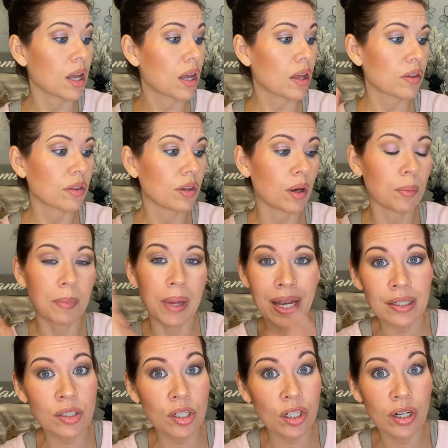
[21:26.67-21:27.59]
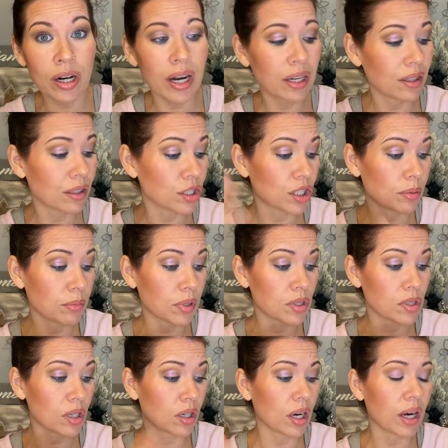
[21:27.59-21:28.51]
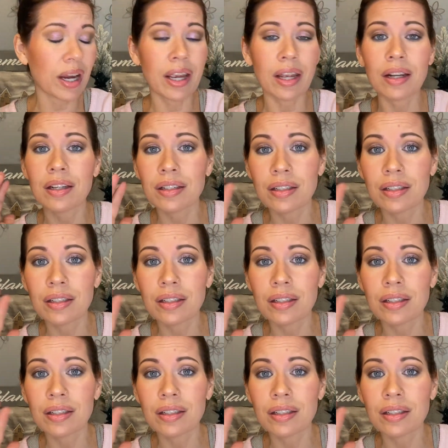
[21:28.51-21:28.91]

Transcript: The mattes are great. The shimmers are great.